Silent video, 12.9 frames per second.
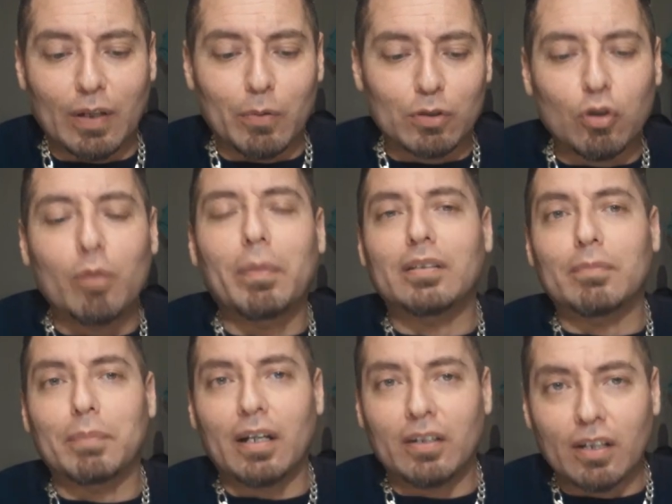I was told
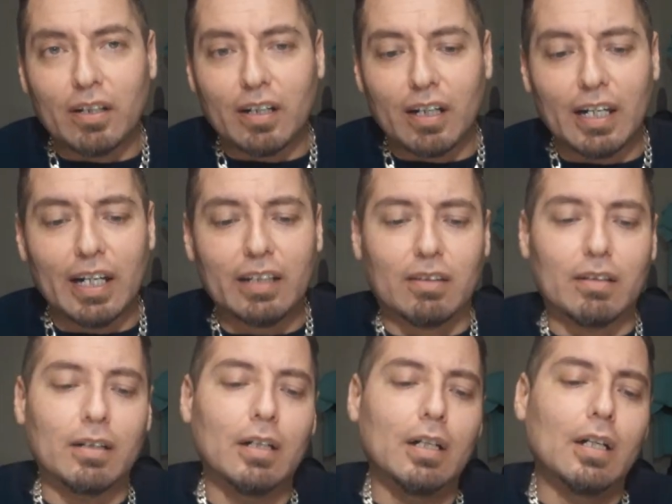by another
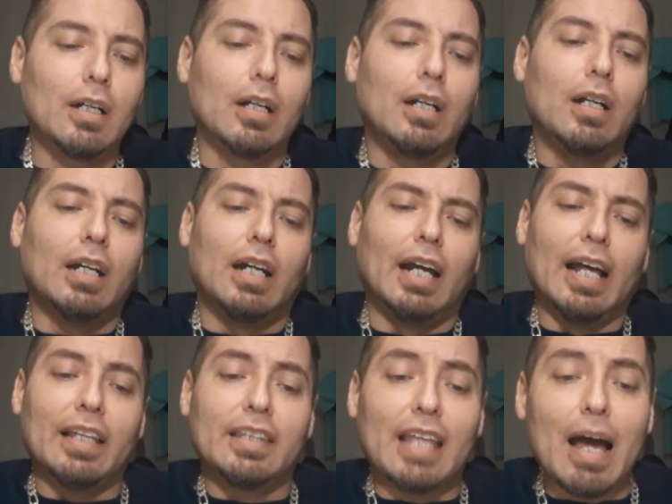collector.
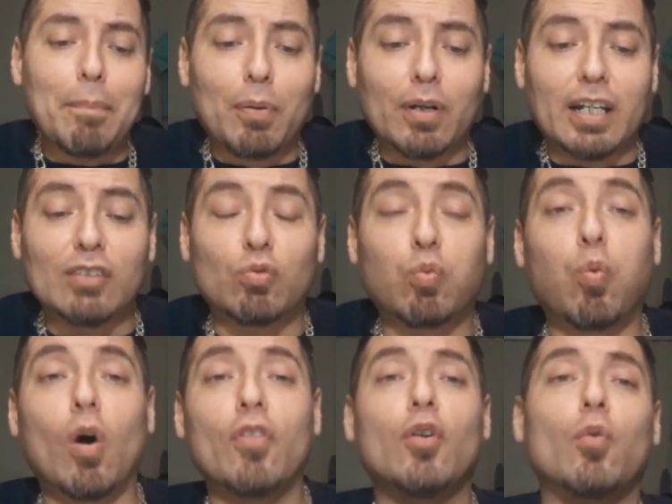And that book is
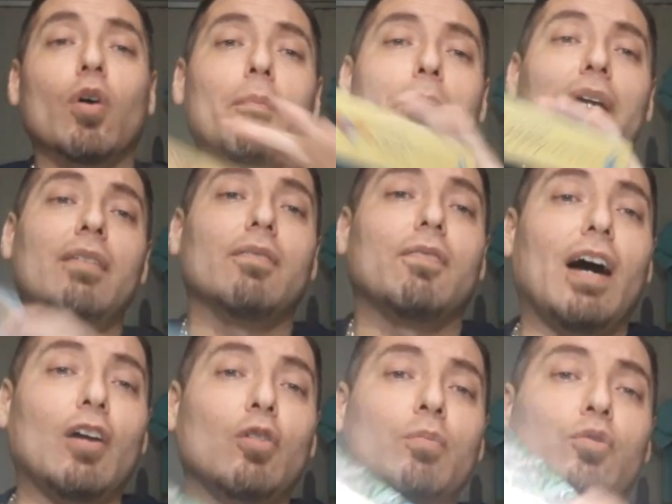Wonder Woman
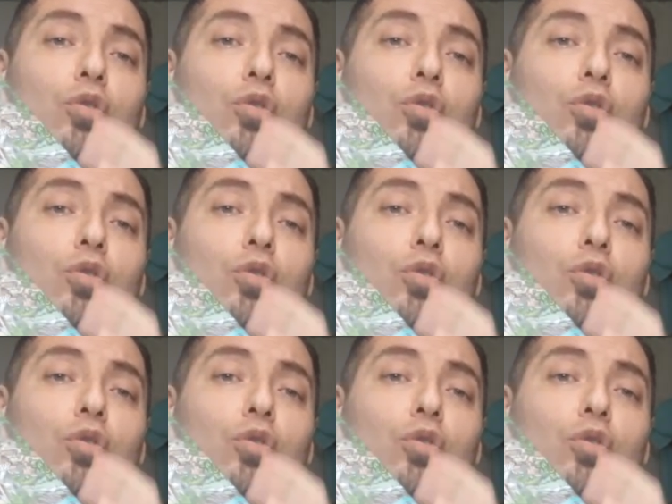Volume